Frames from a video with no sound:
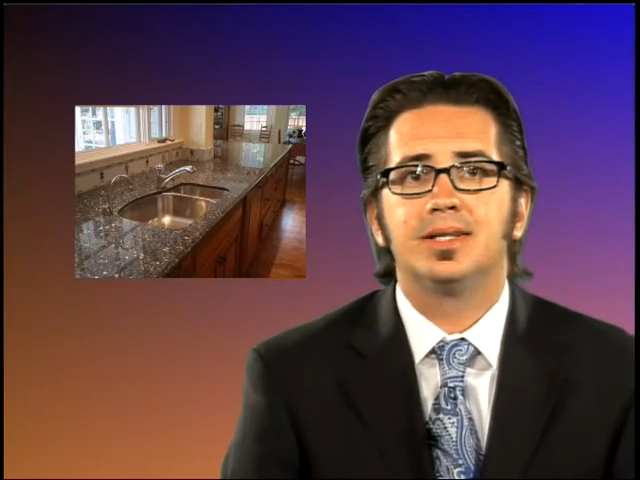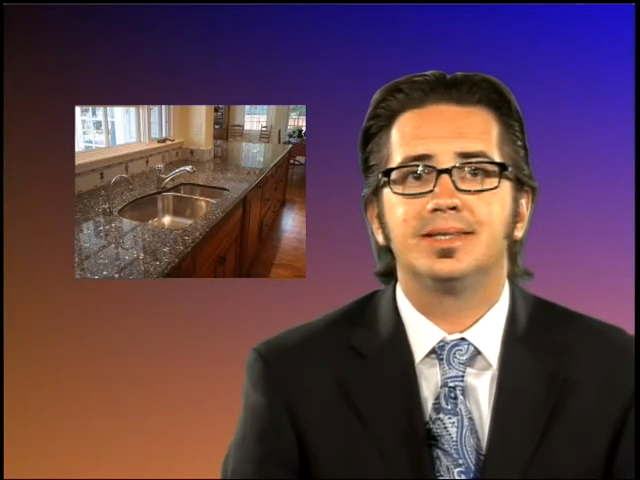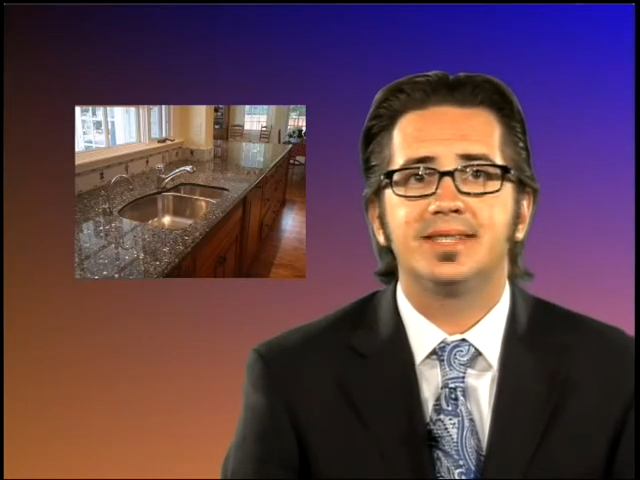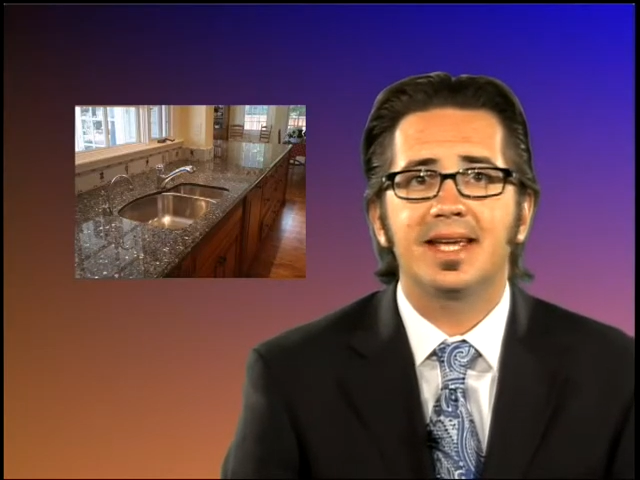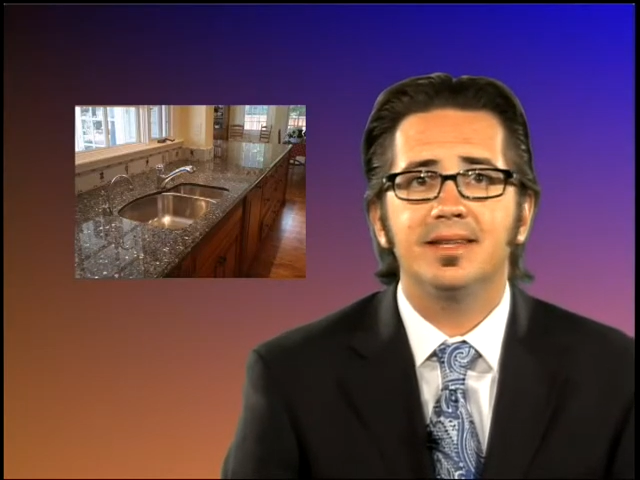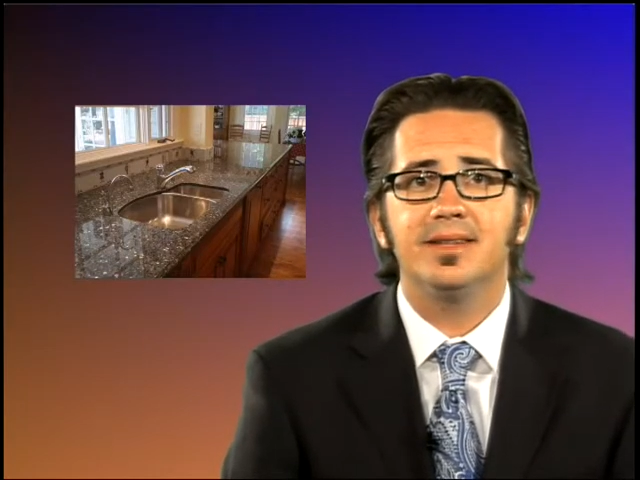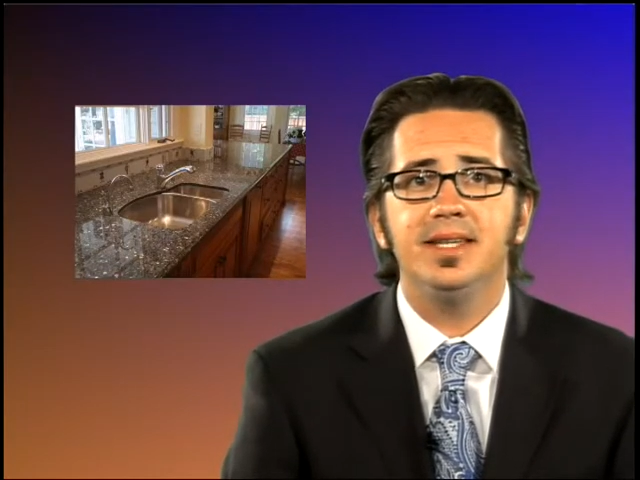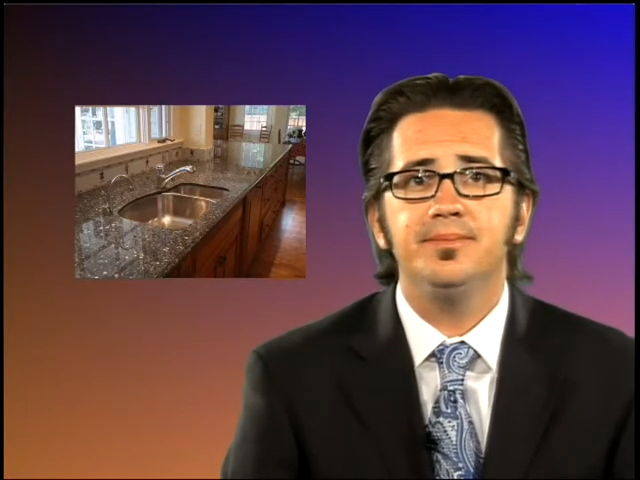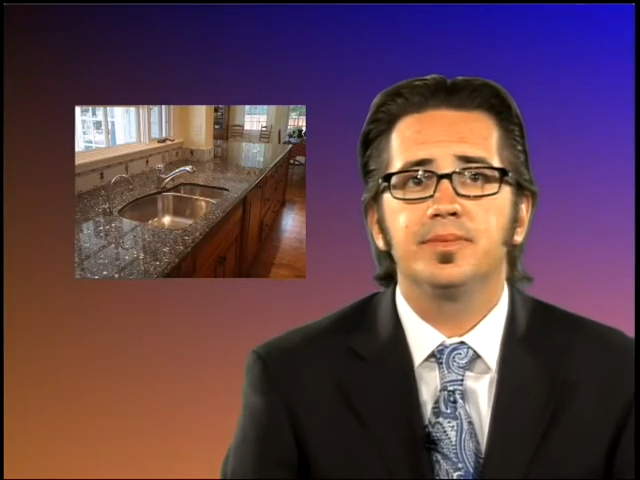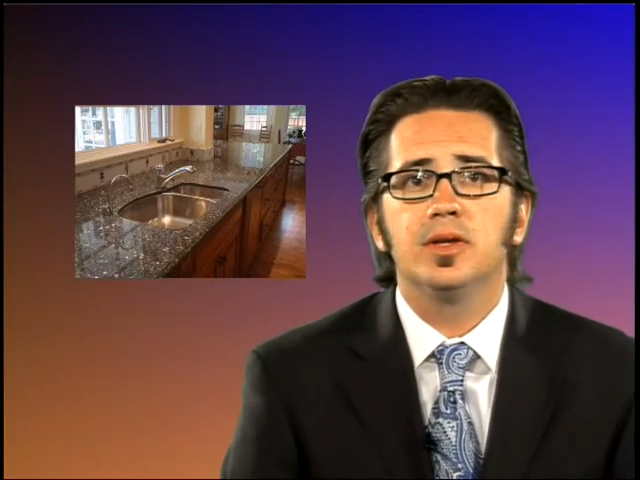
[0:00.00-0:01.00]

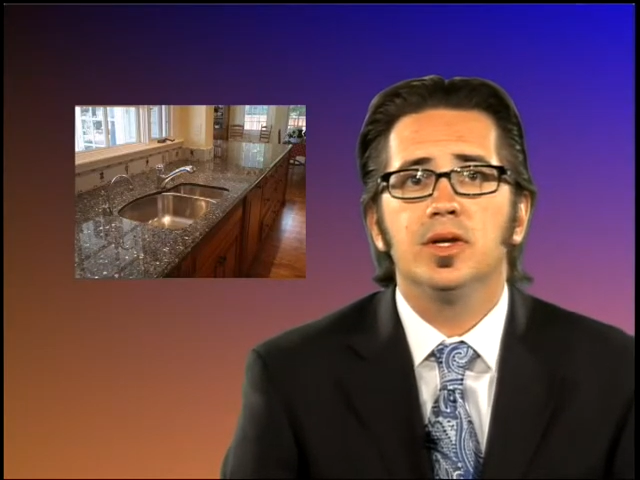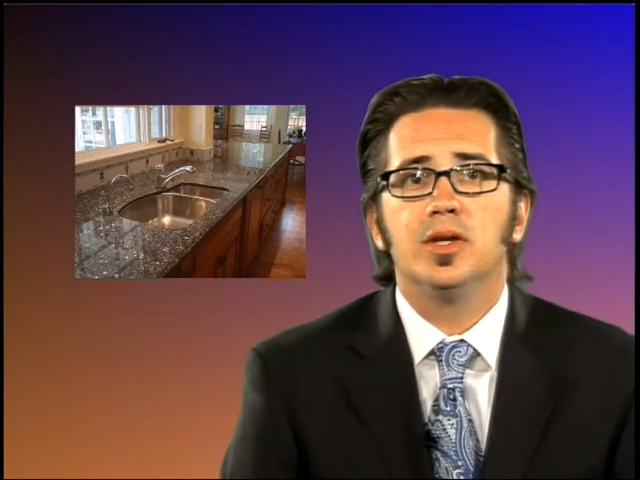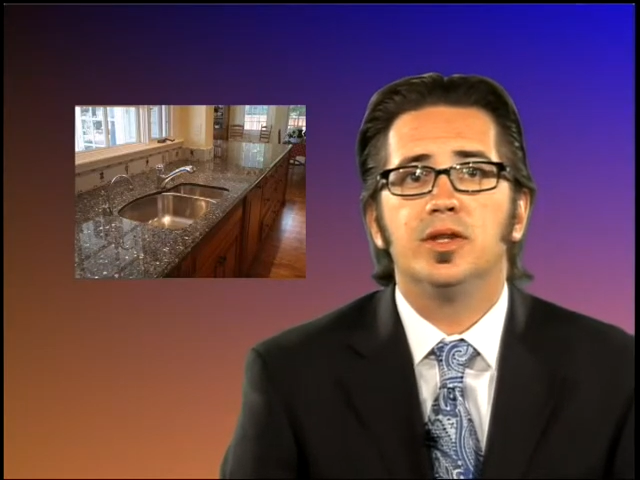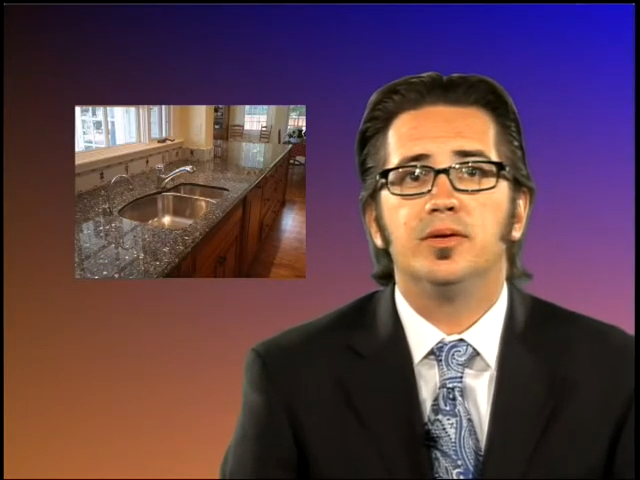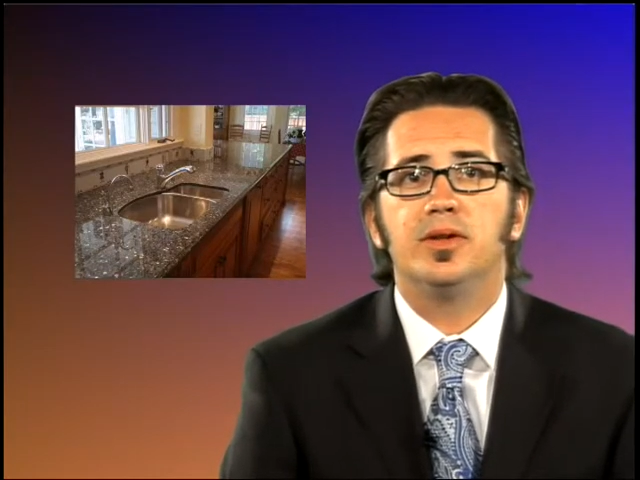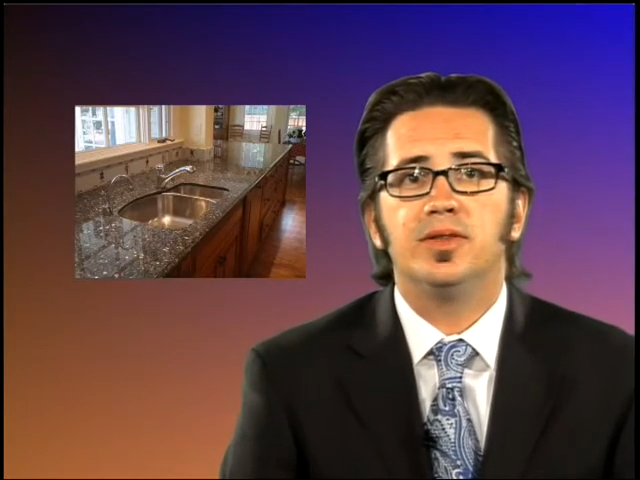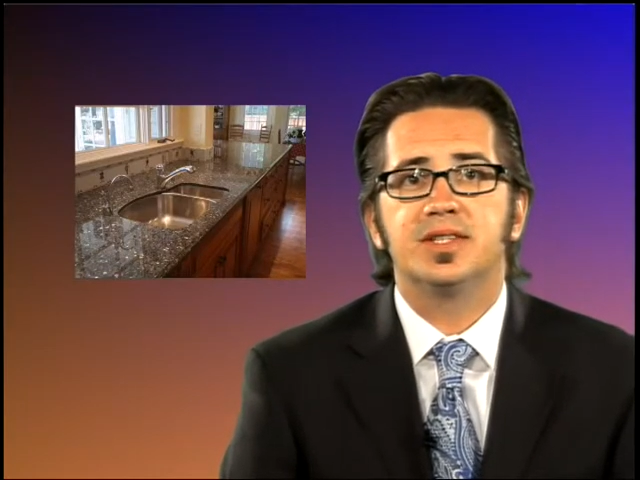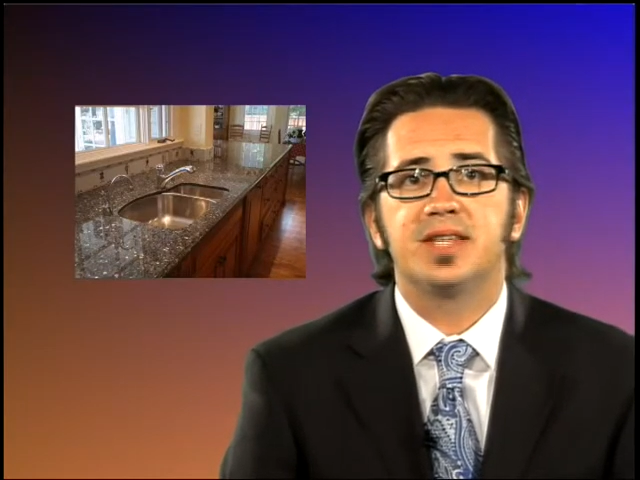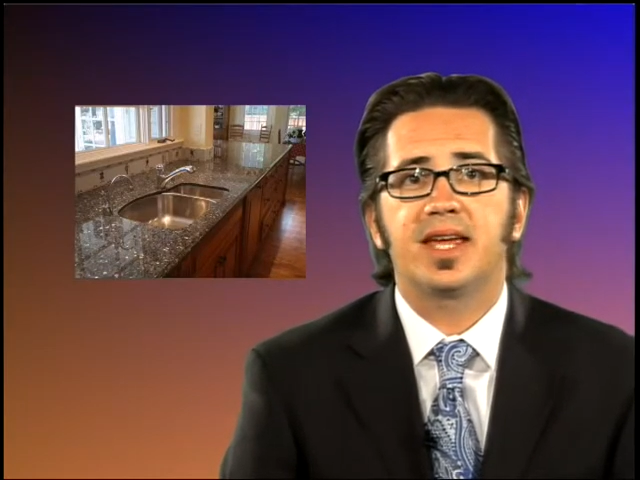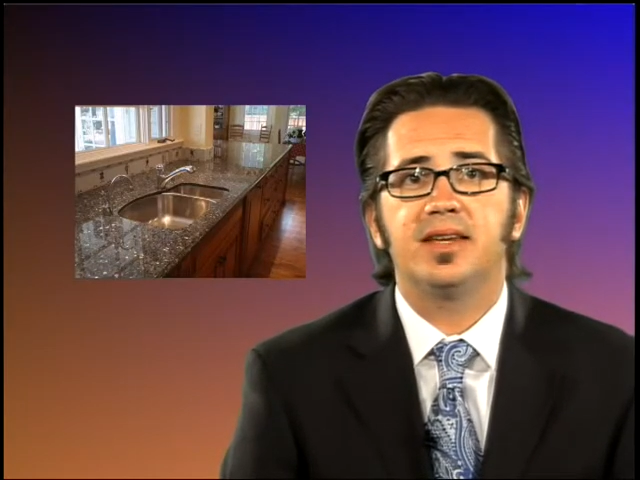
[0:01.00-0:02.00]
Secondly, the
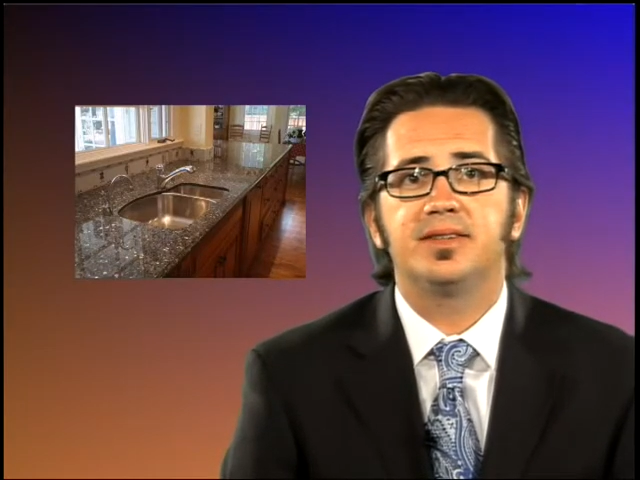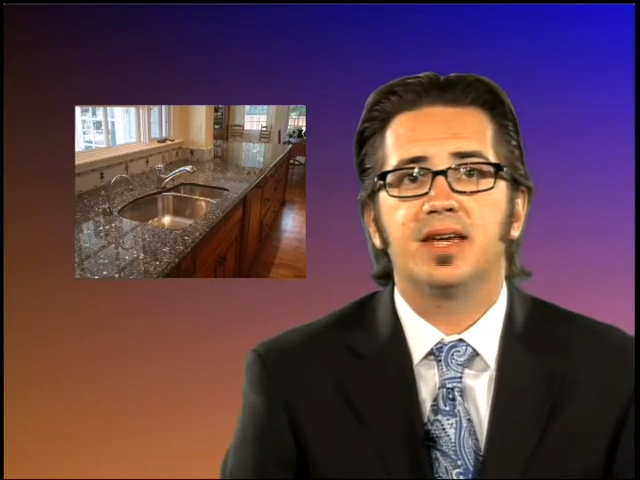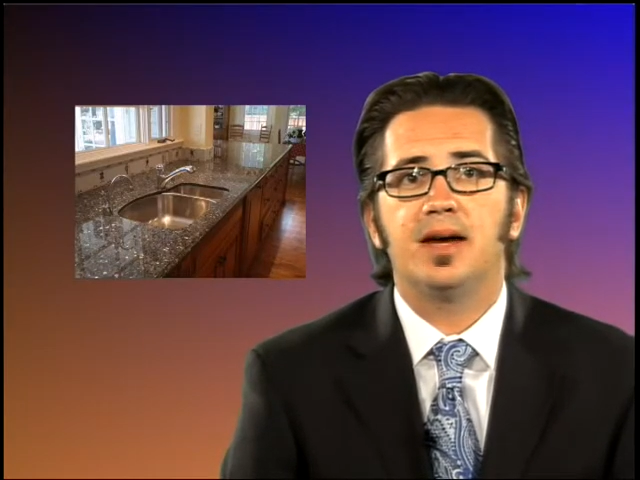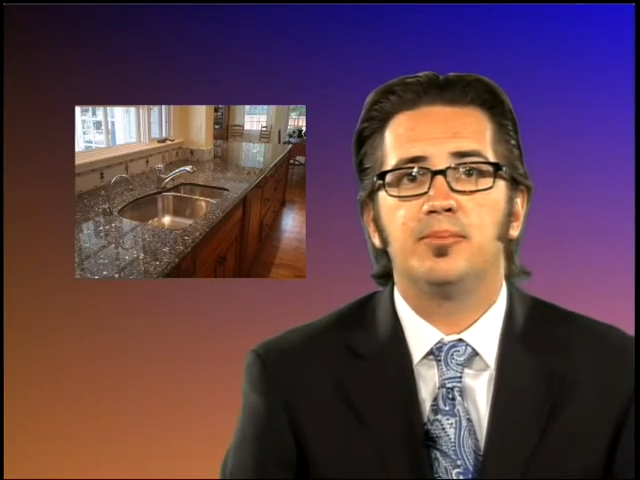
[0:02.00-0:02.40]
second